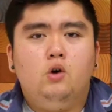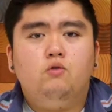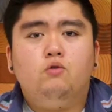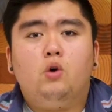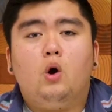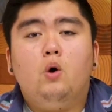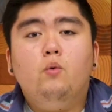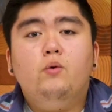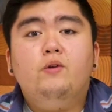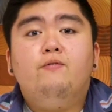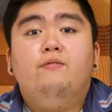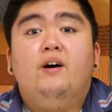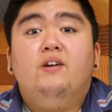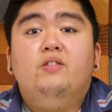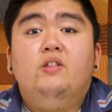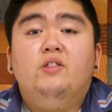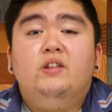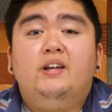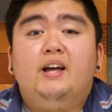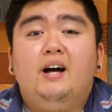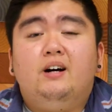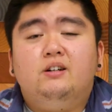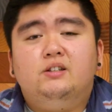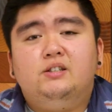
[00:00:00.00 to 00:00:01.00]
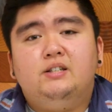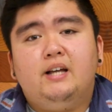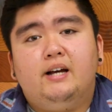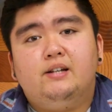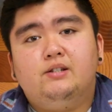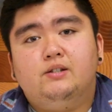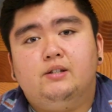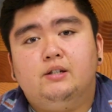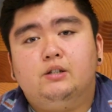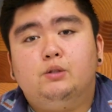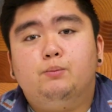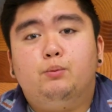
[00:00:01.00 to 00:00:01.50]
Overall, we found that the Galaxy
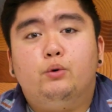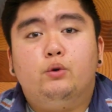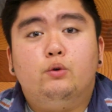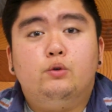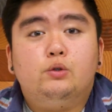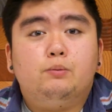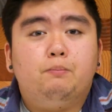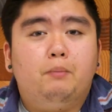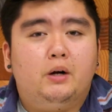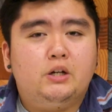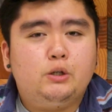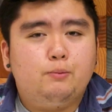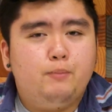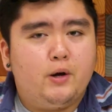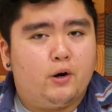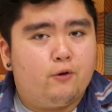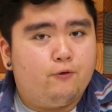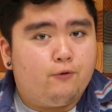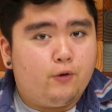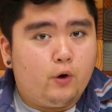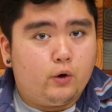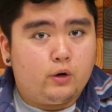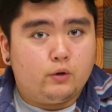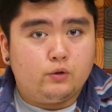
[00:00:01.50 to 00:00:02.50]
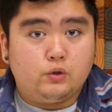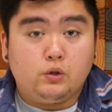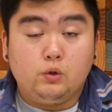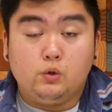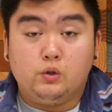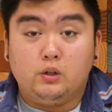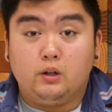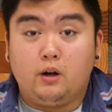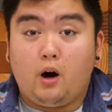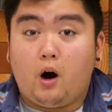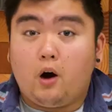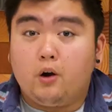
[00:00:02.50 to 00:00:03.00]
S6 produced much better photos
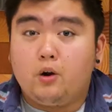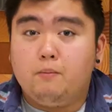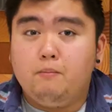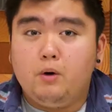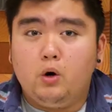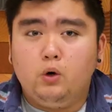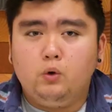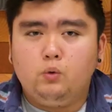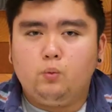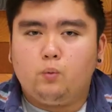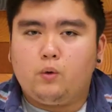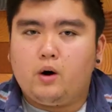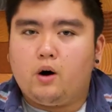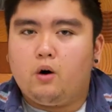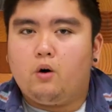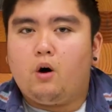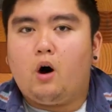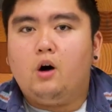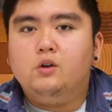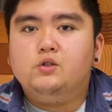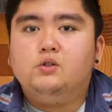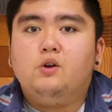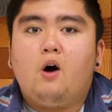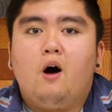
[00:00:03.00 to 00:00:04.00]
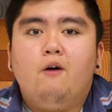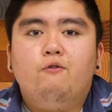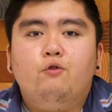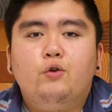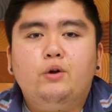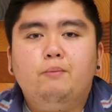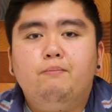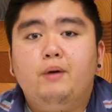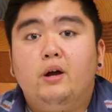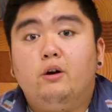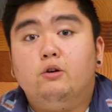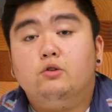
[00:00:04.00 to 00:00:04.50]
using auto mode while also
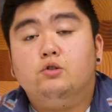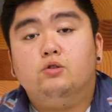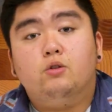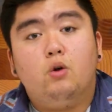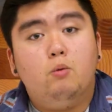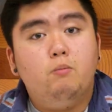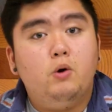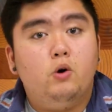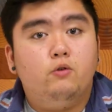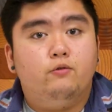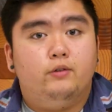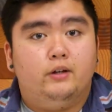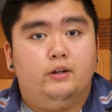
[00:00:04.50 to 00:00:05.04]
offering better slow-mo